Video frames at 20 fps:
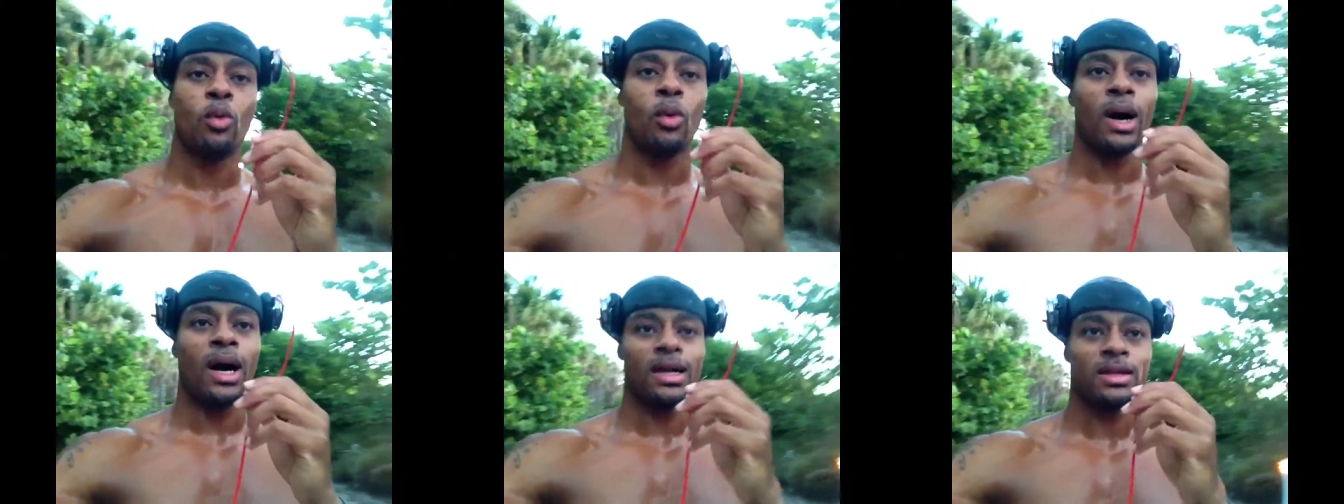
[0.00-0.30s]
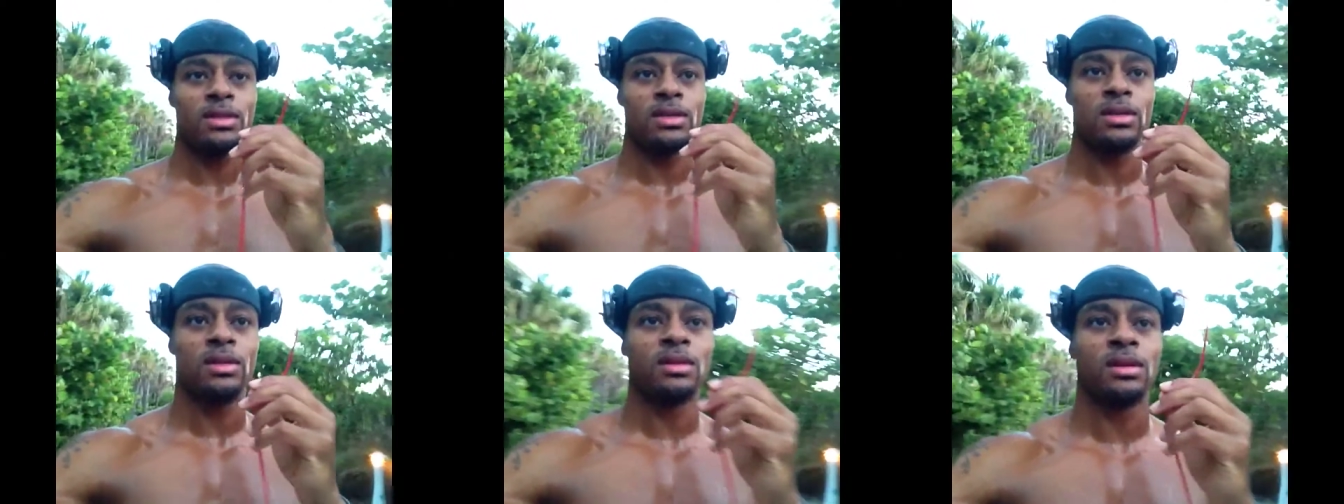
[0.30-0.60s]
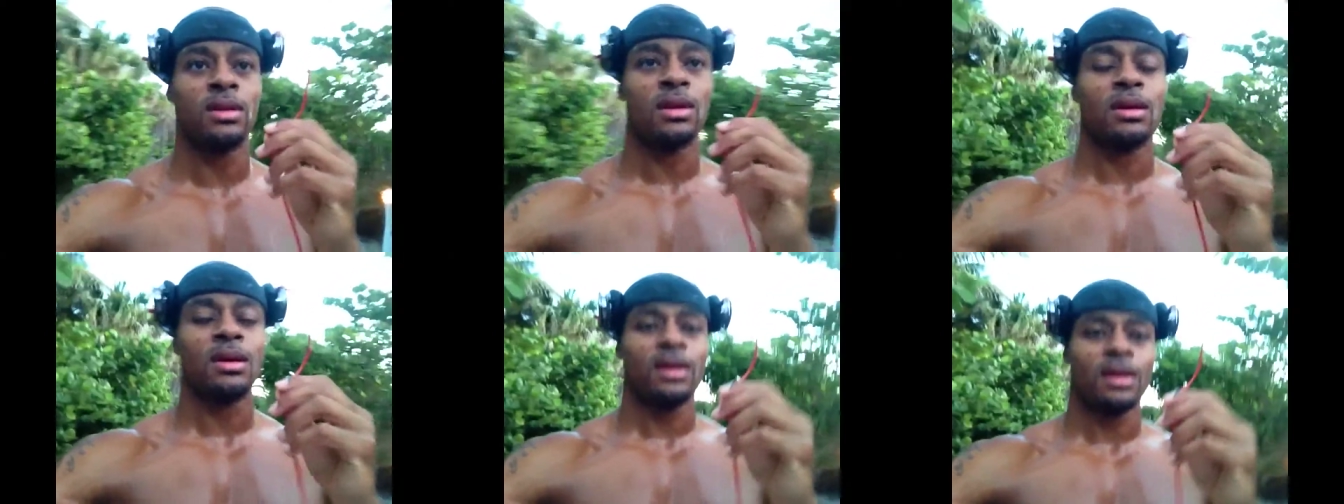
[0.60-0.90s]
watching,
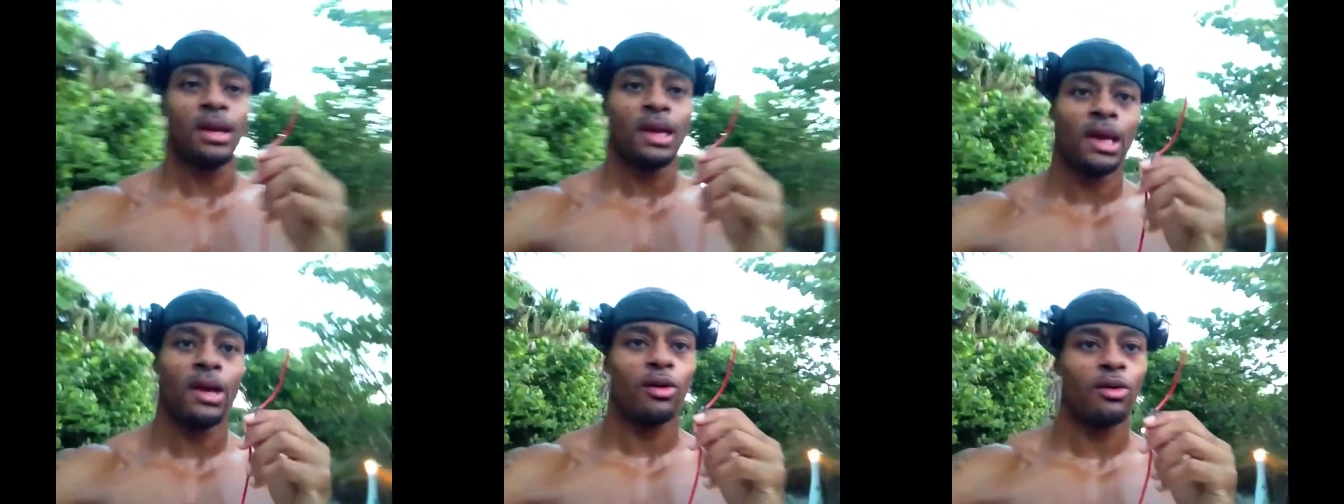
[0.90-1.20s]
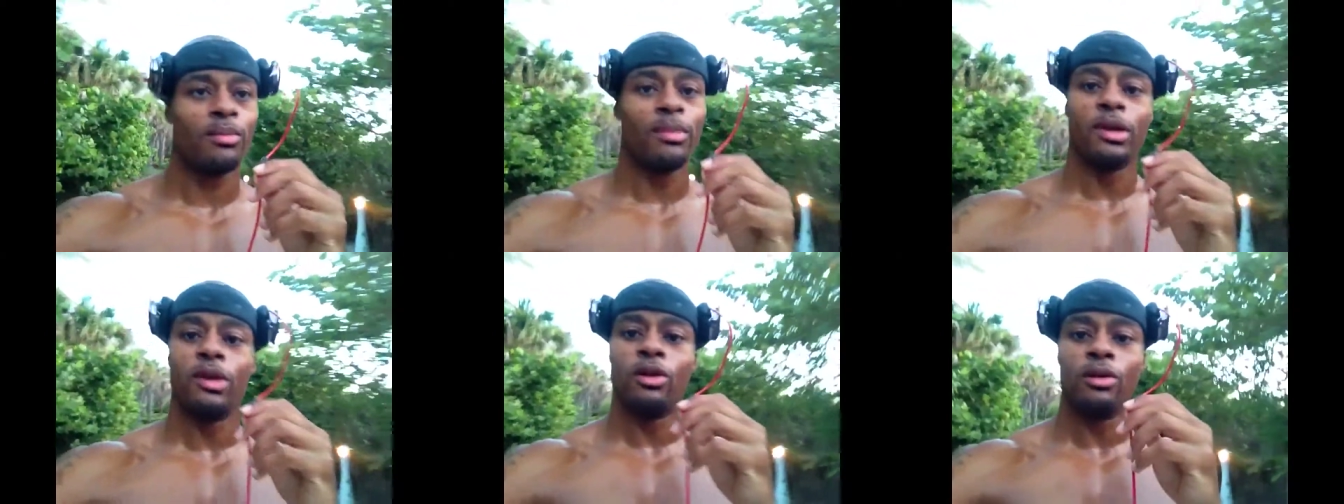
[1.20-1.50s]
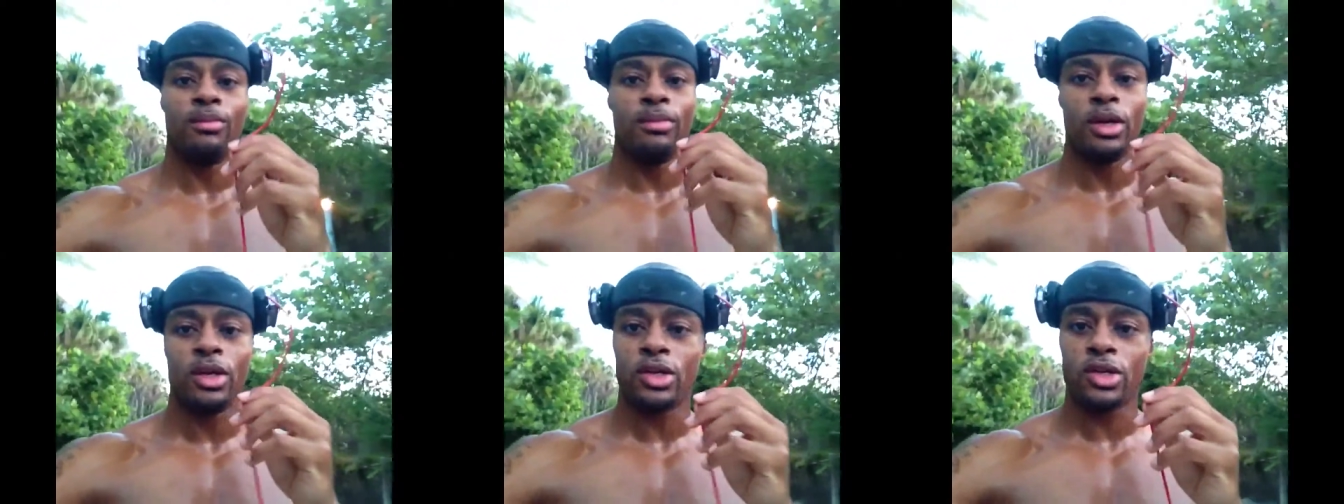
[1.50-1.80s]
ain't going to be no
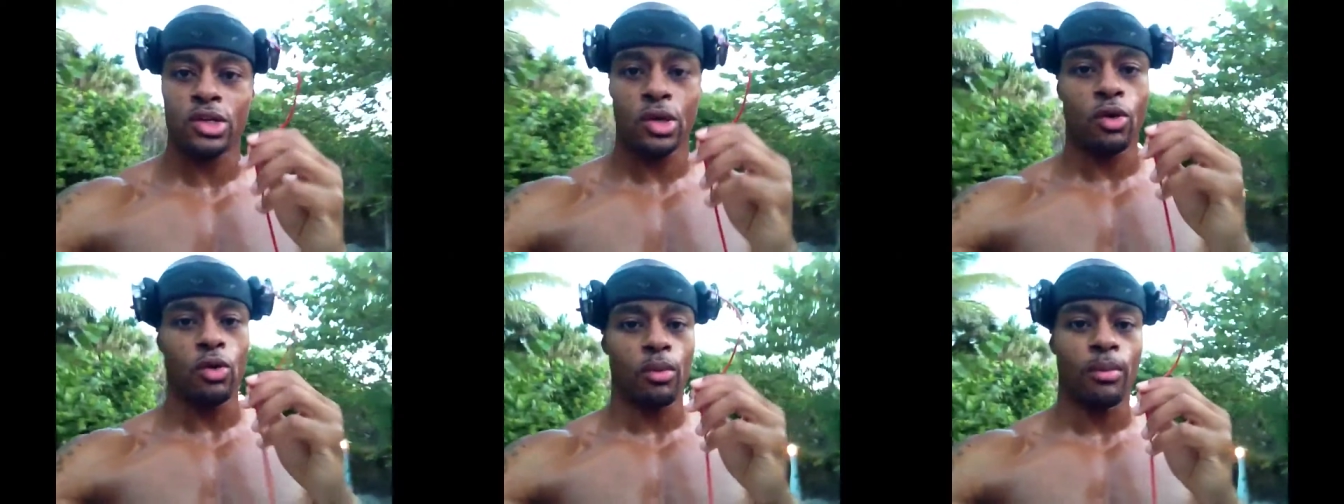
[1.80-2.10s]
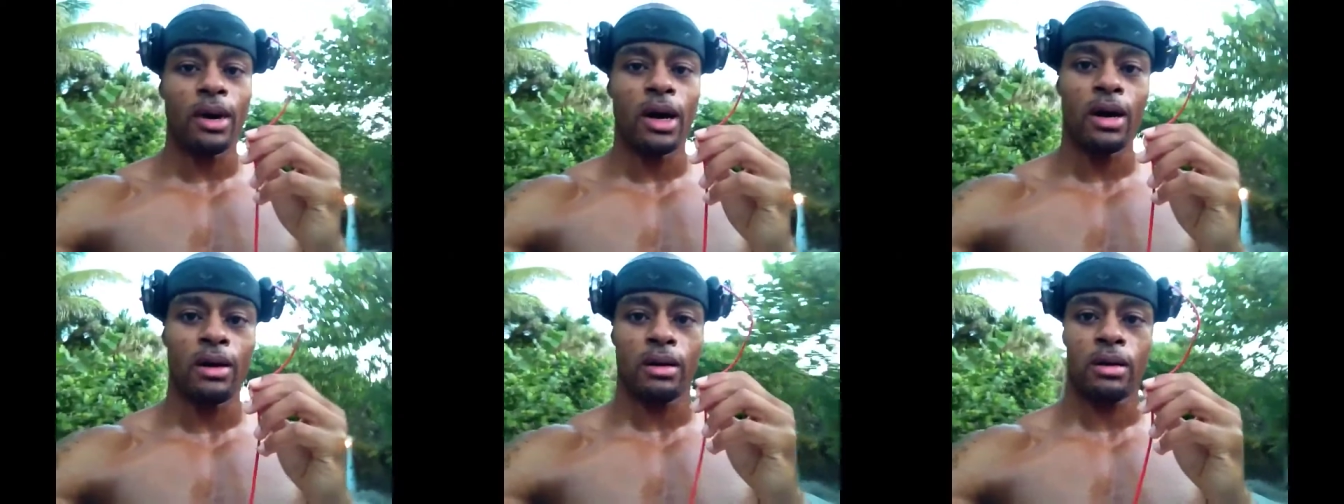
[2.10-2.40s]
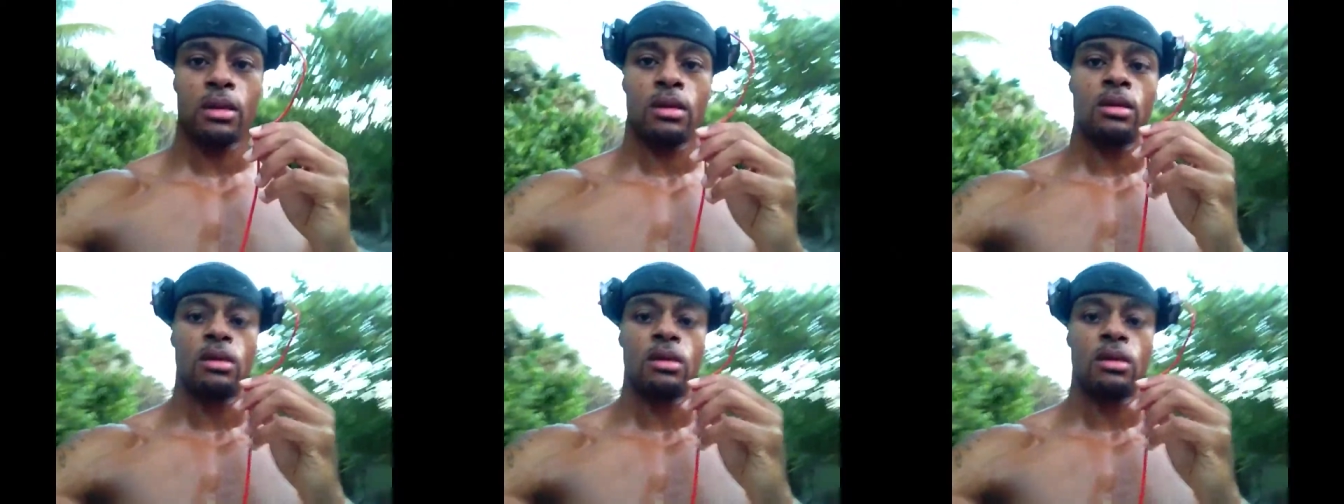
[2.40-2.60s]
big show about it.